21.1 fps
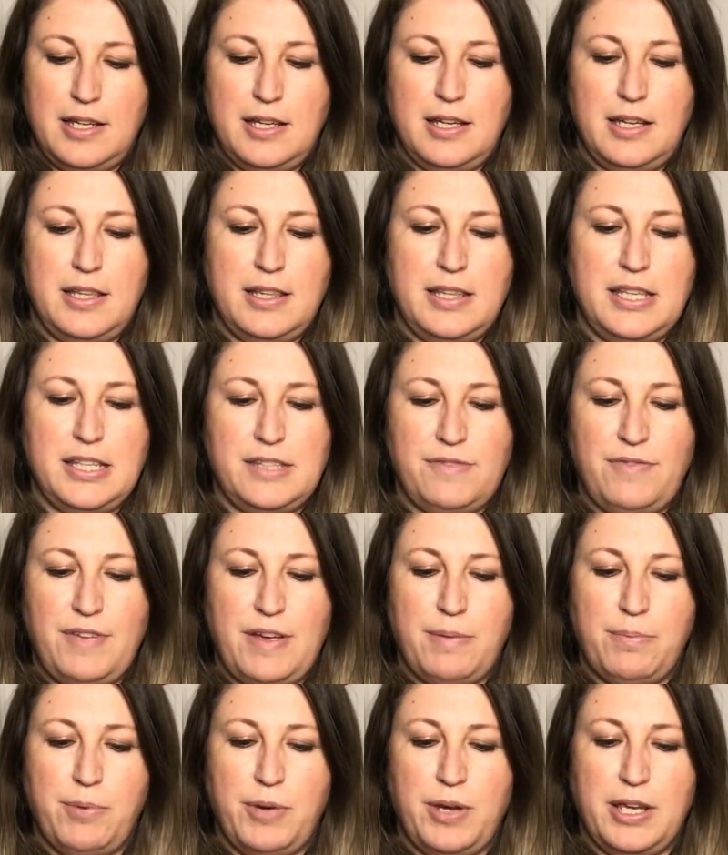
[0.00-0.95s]
this
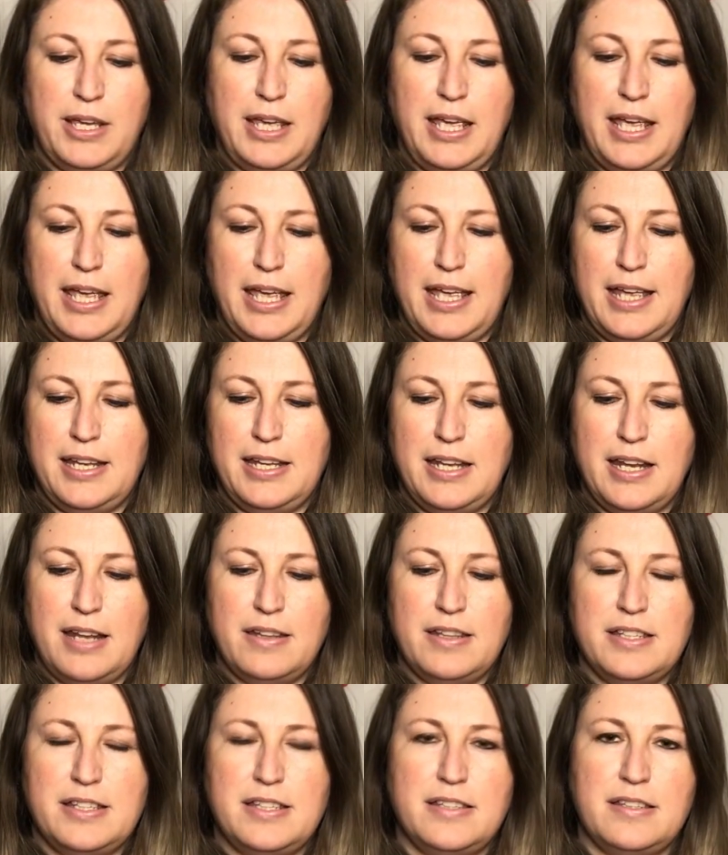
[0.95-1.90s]
fabric here. Now
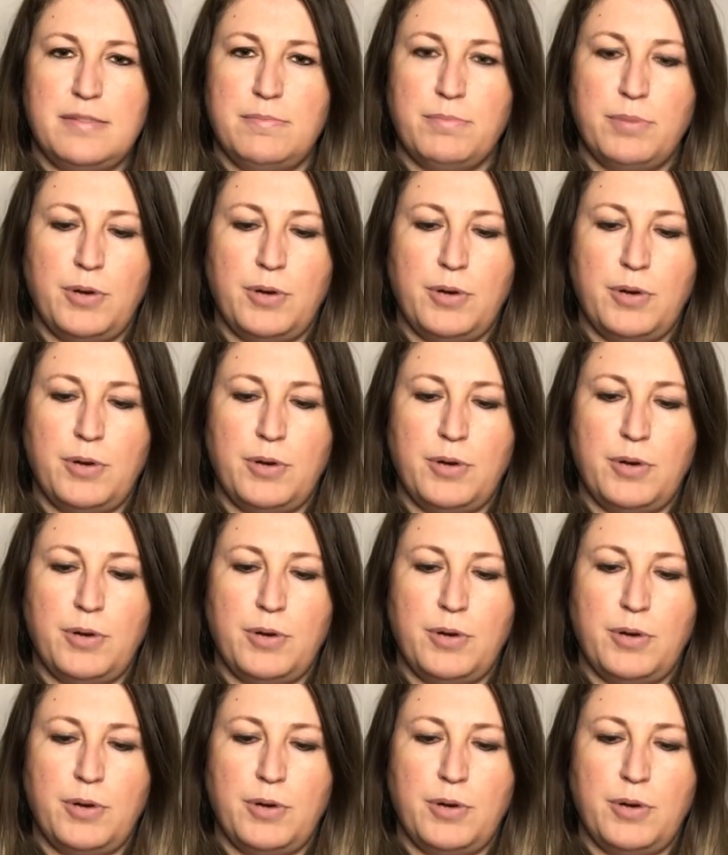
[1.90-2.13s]
this isn't